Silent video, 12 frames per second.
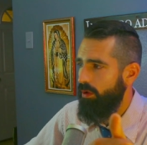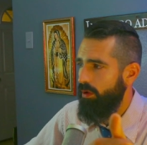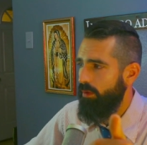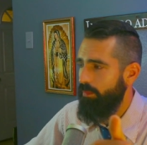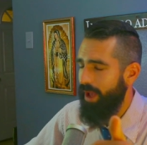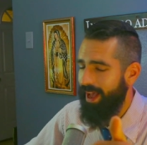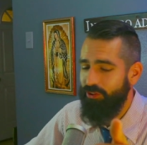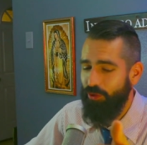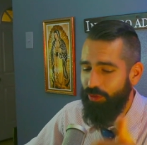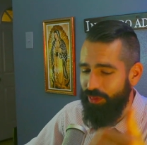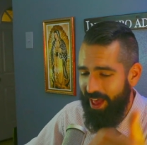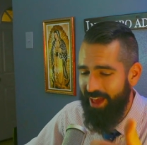Basil
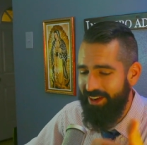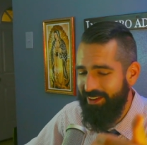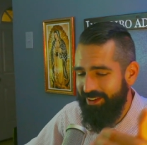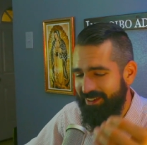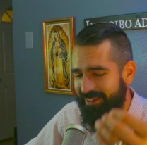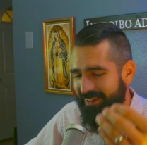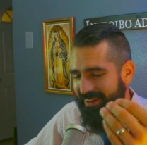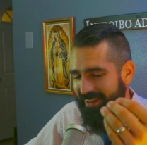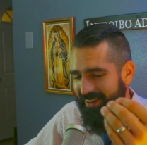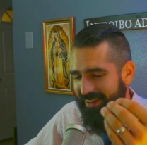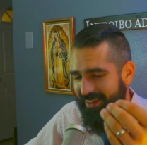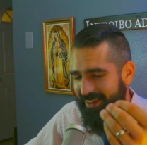then
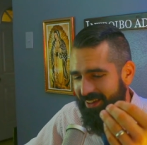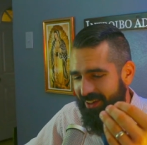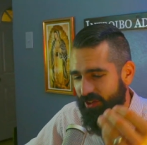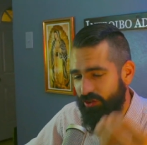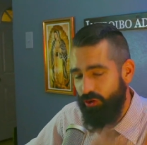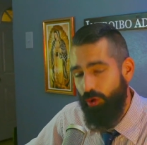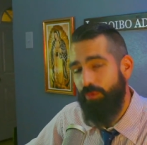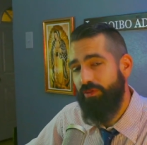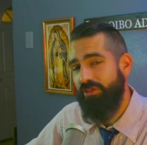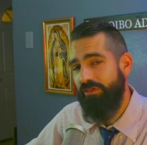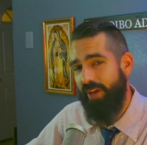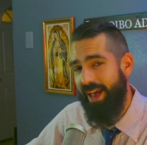assumes
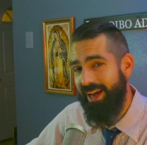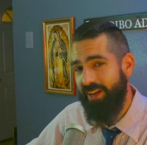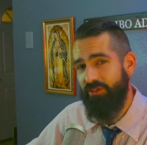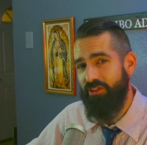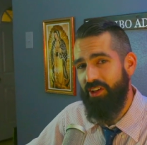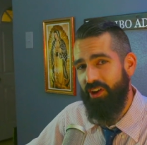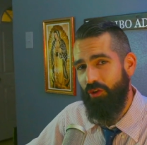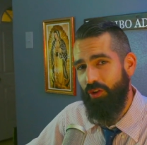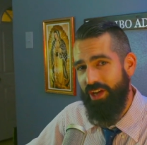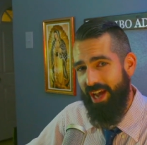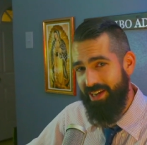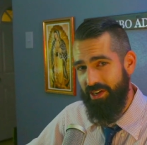the vacancy
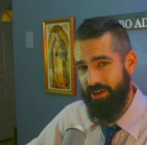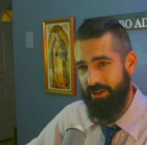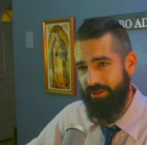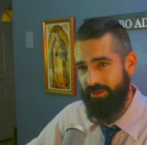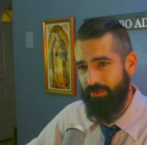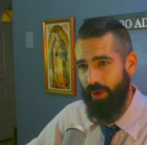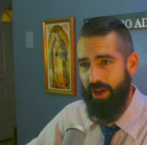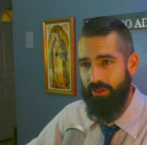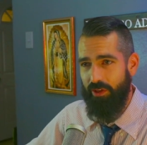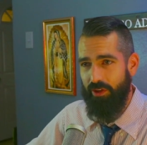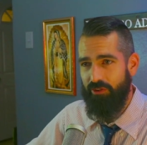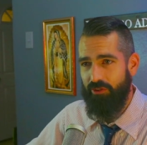created by
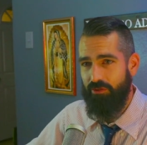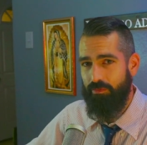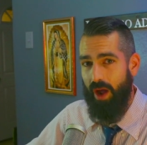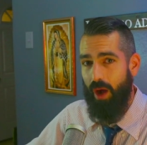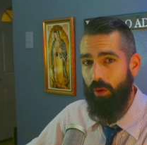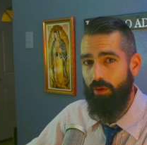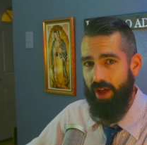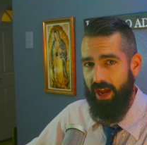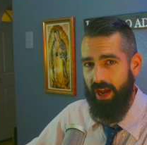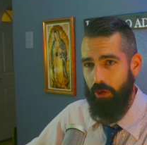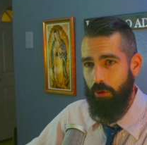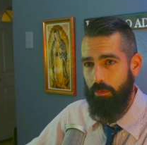this power
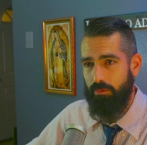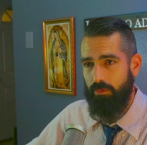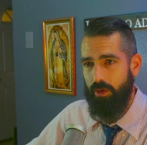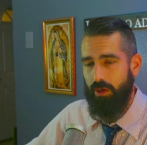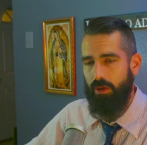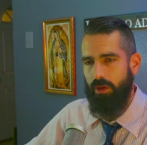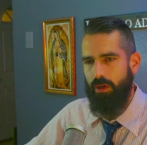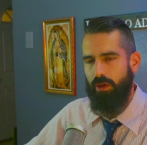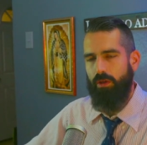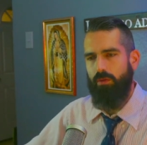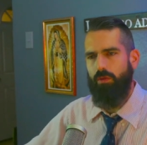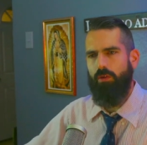vacuum.
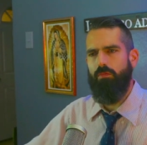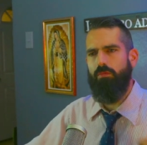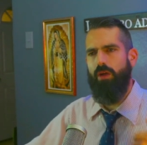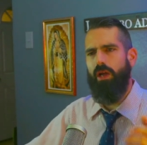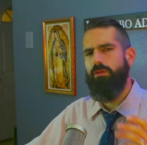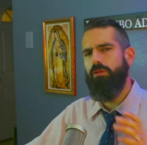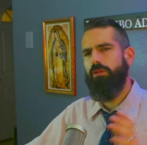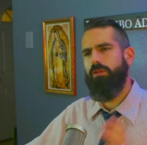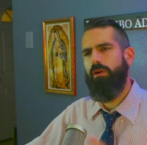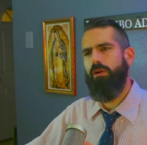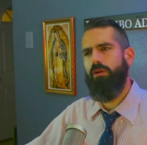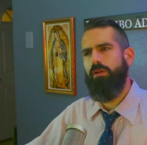Well, Michael
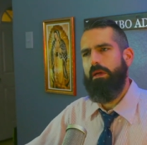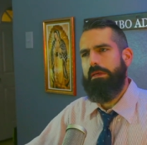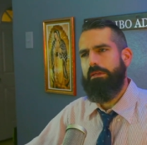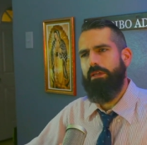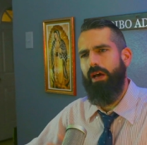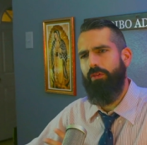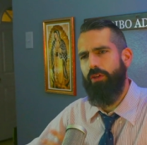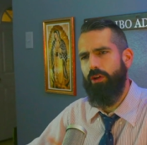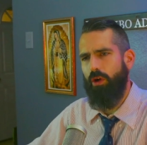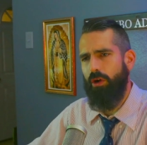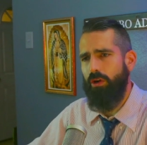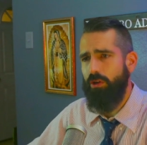III, now that your
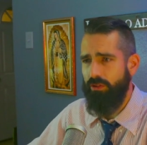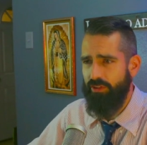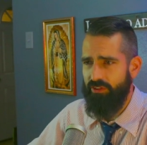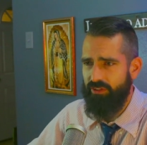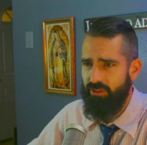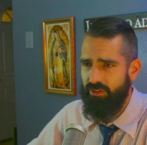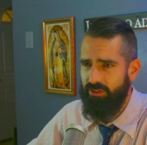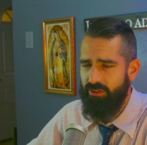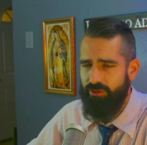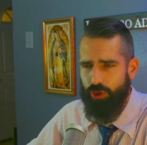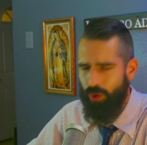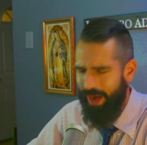uncle has
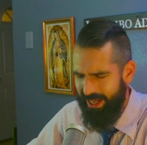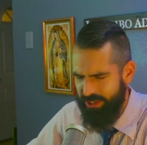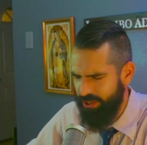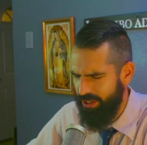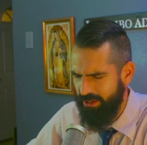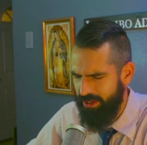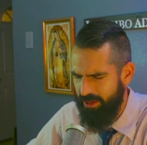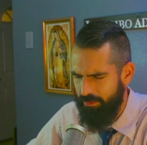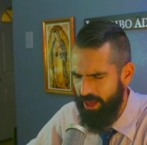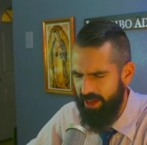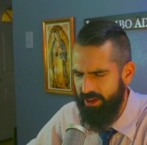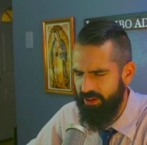tragically
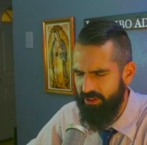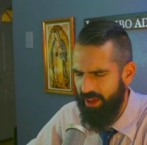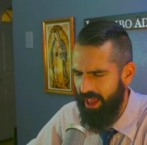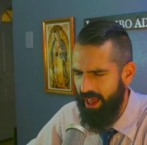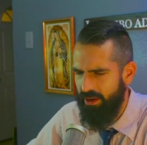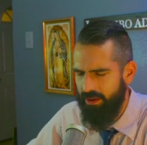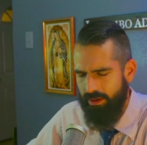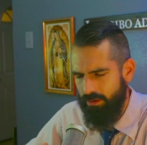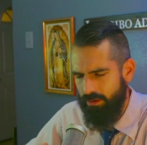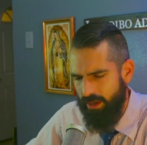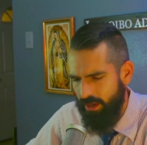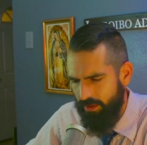met his end, I don't
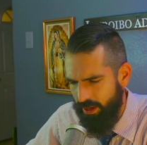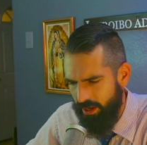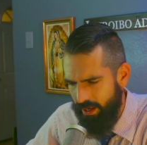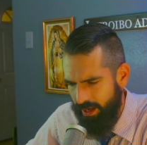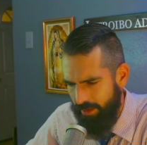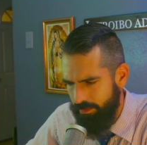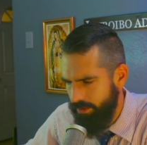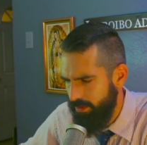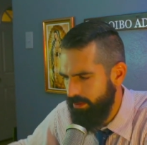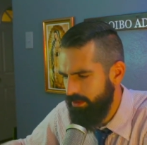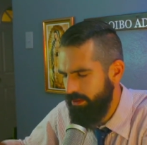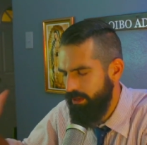know how that happened.